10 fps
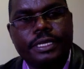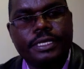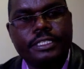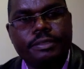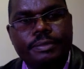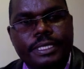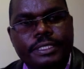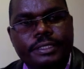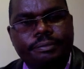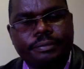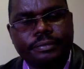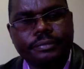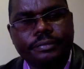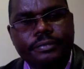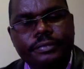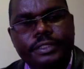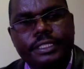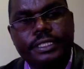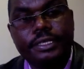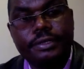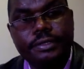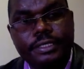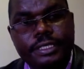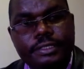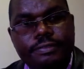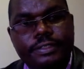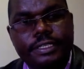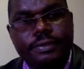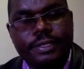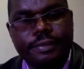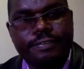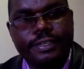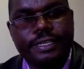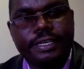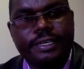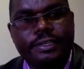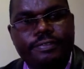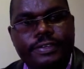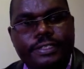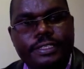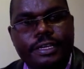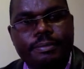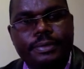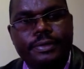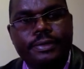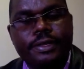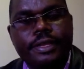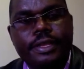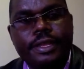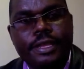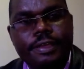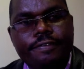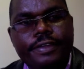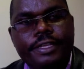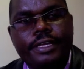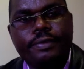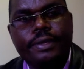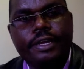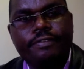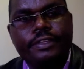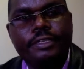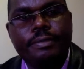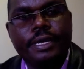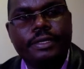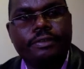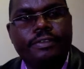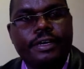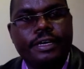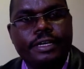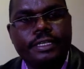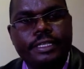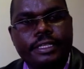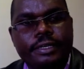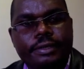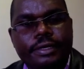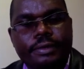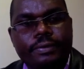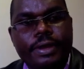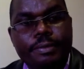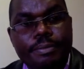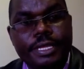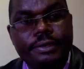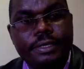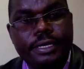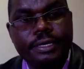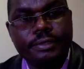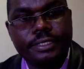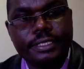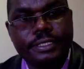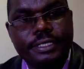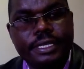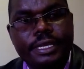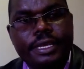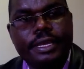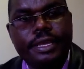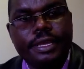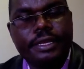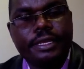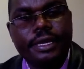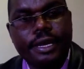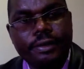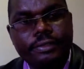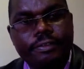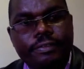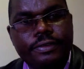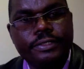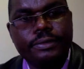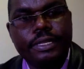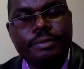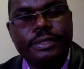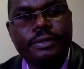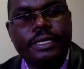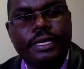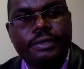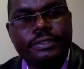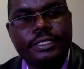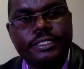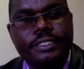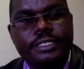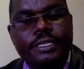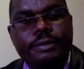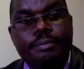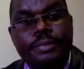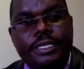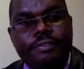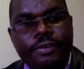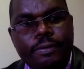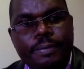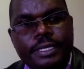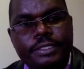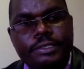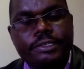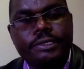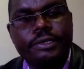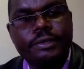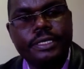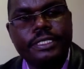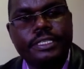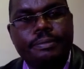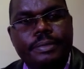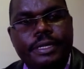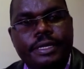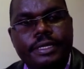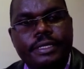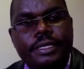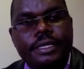their ends meet. In the context of South Africa, for example, every year we have the demand of 1 million houses, and out of those 1 million houses, the developers could only supply